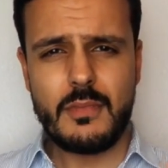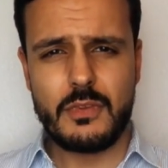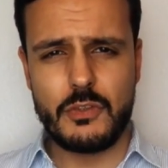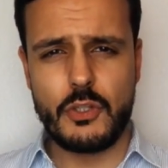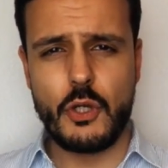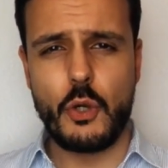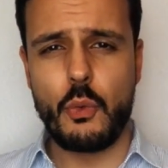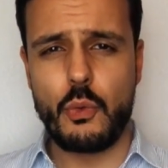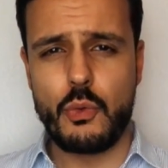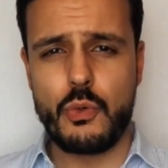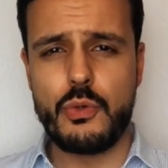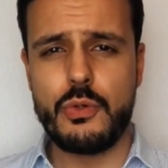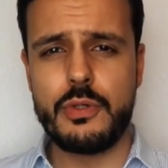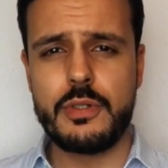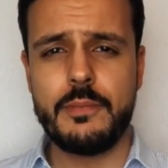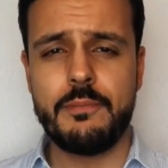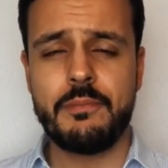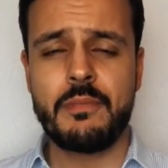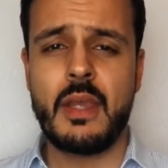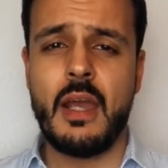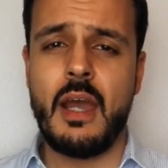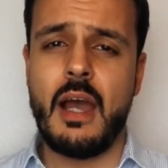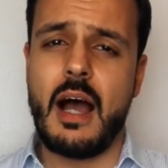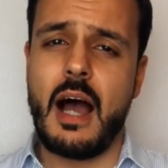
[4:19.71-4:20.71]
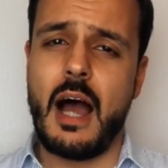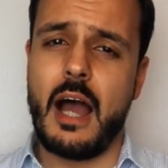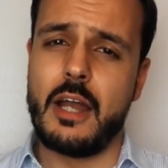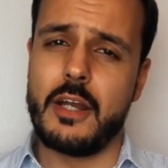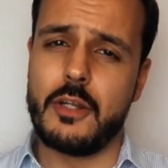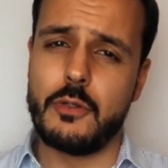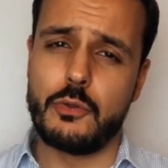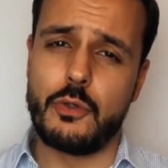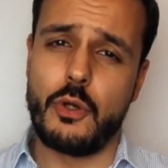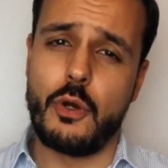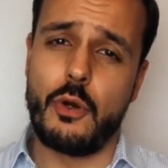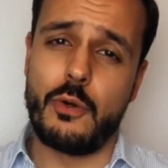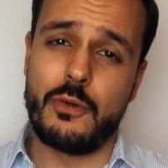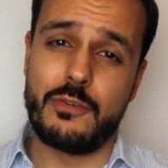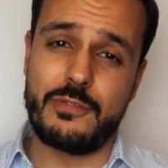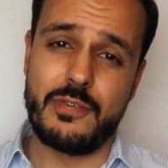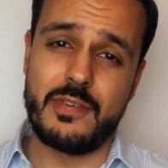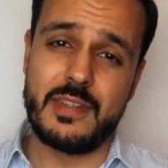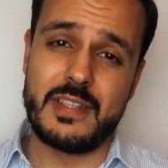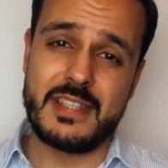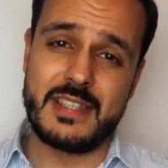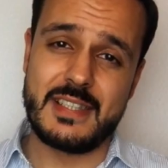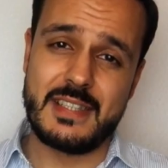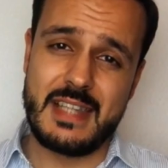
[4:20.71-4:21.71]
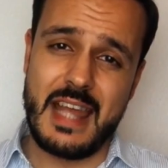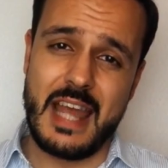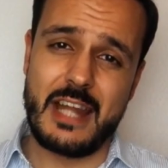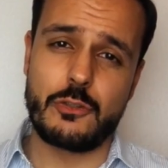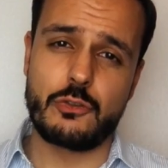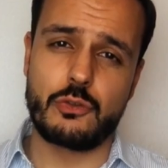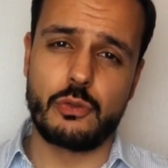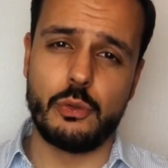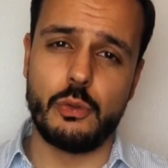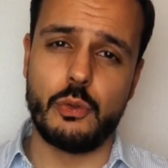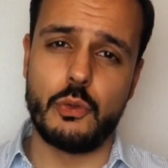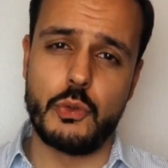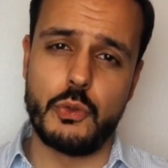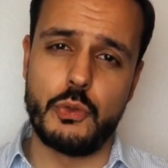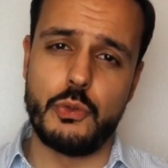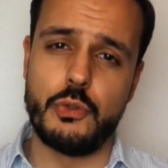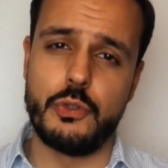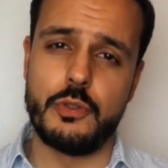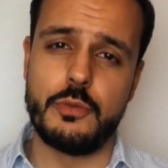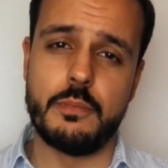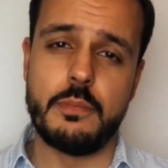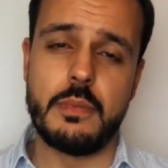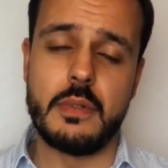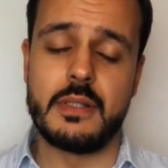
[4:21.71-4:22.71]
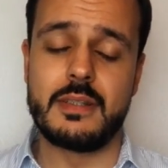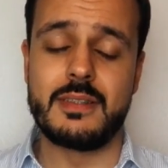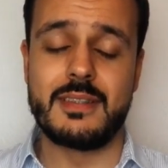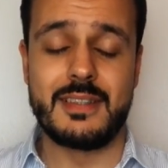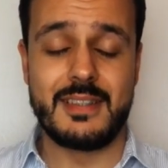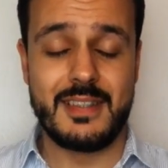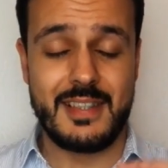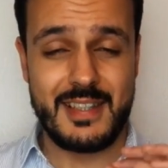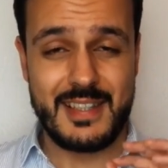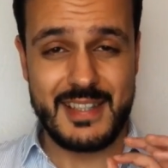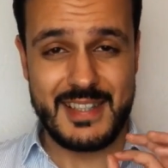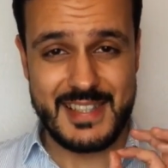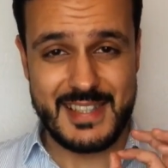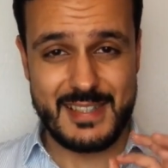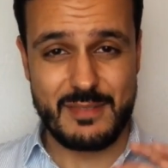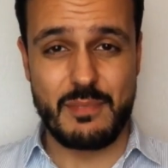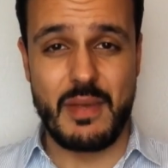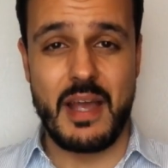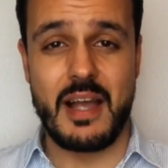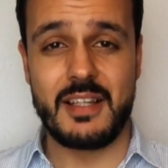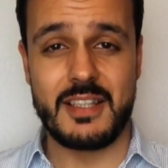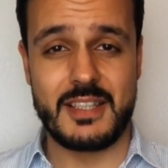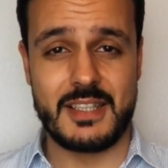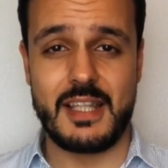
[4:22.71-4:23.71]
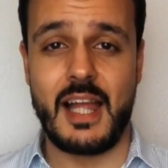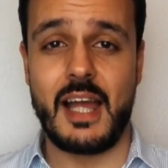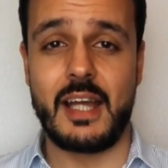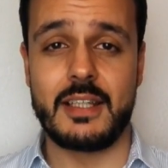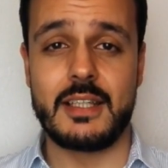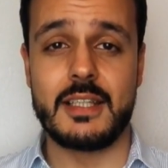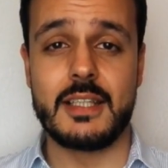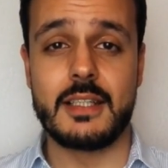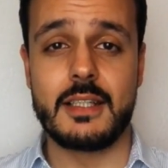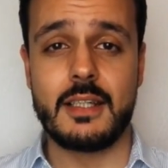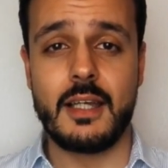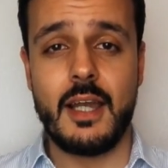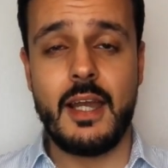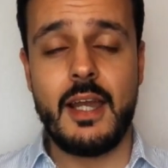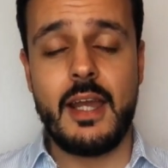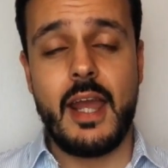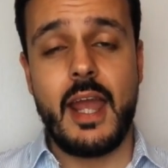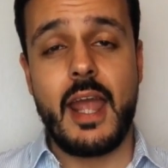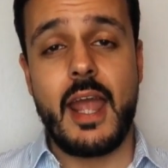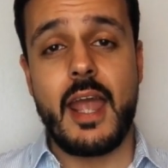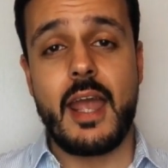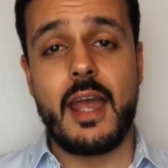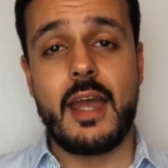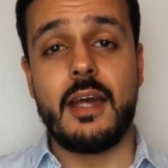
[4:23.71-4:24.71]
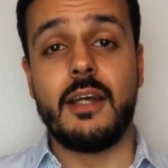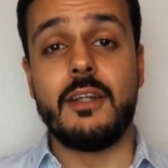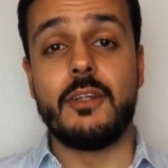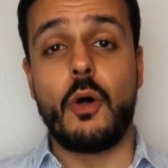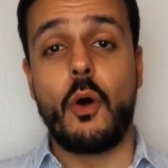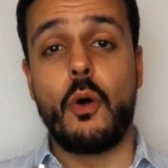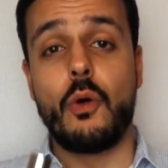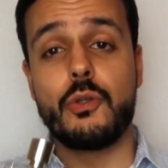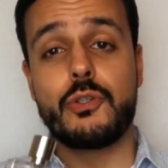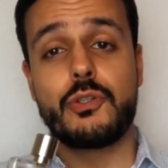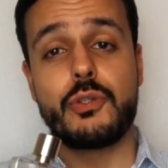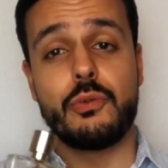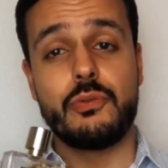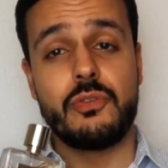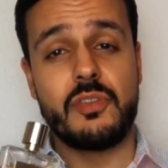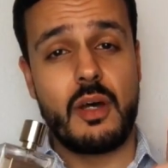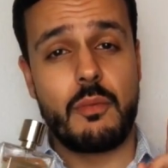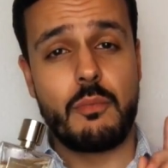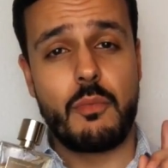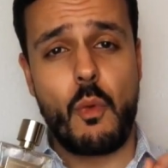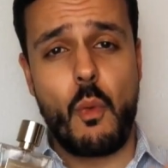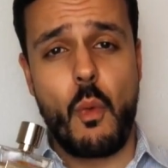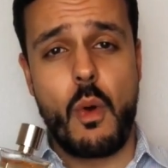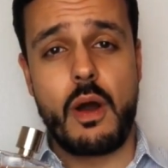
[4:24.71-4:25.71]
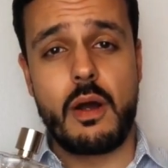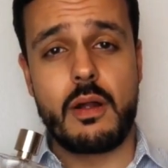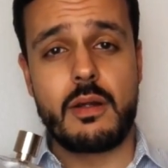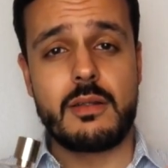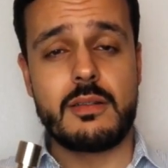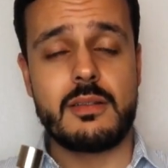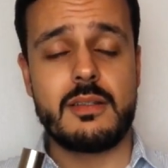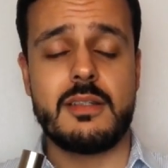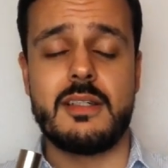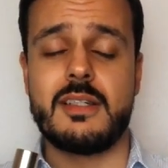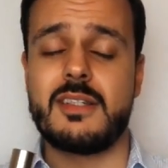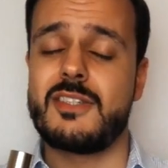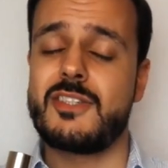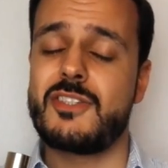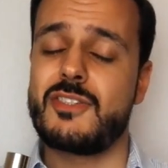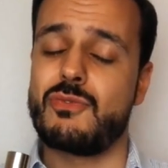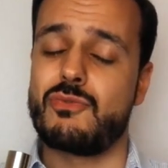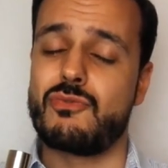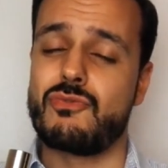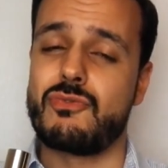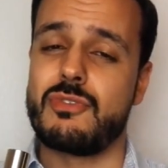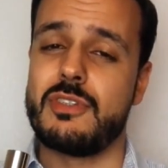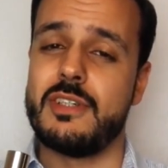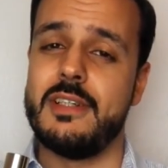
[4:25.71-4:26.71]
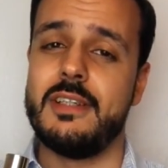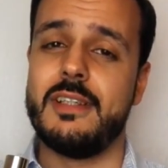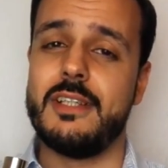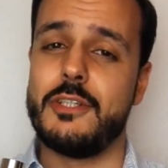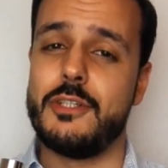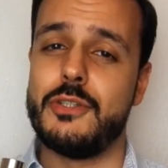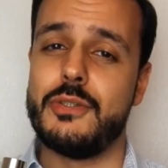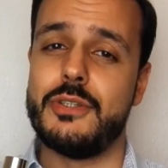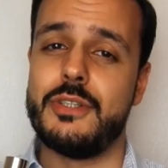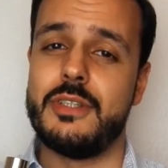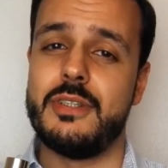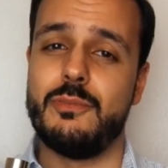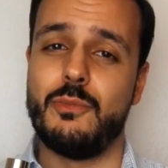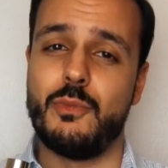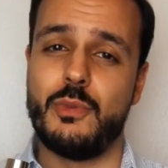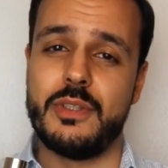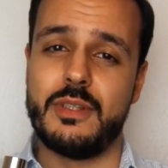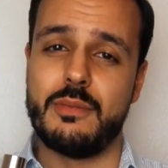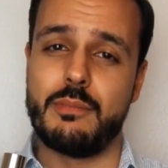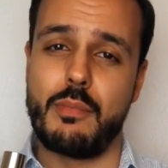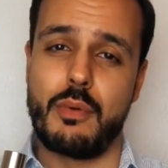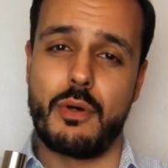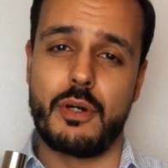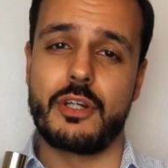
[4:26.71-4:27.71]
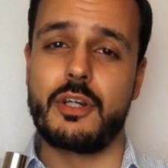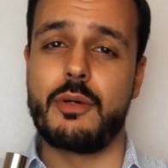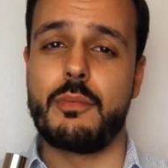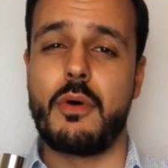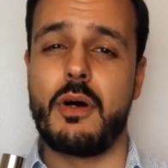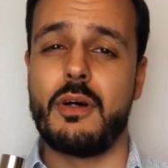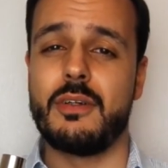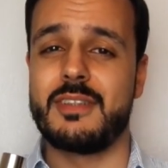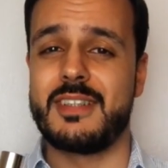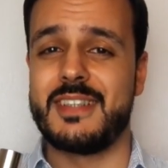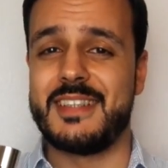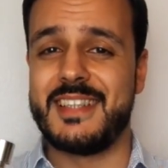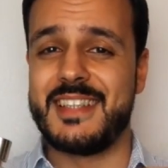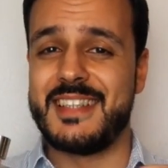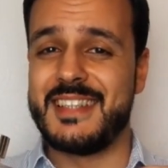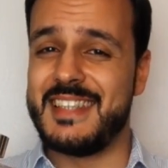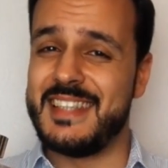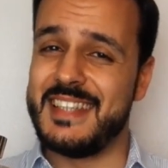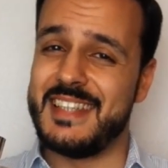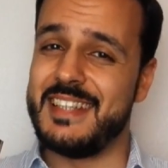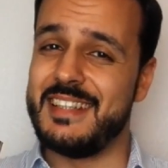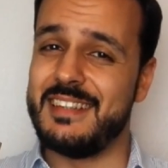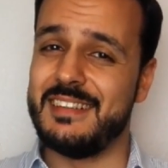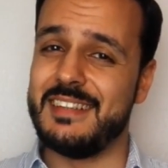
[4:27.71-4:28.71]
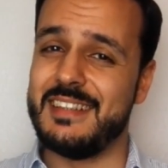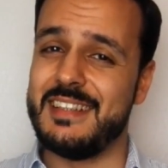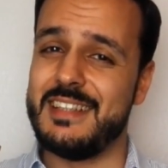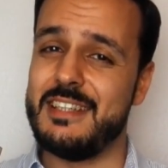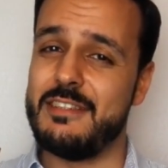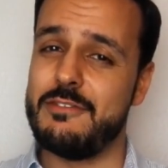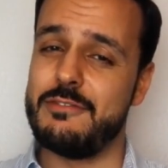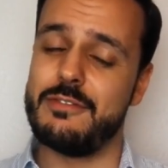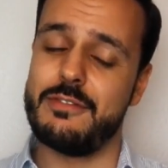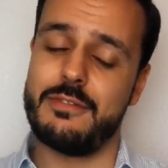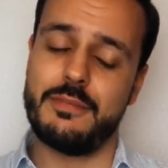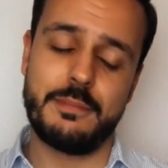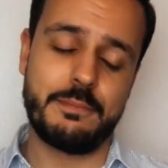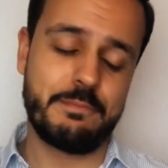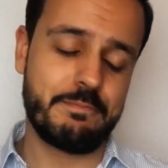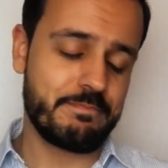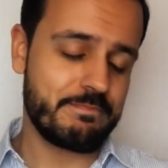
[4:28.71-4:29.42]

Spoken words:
The oud, I don't know if it's natural oud, but it smells like it. And also number one, it's really good with the bergamot and the tea leaf.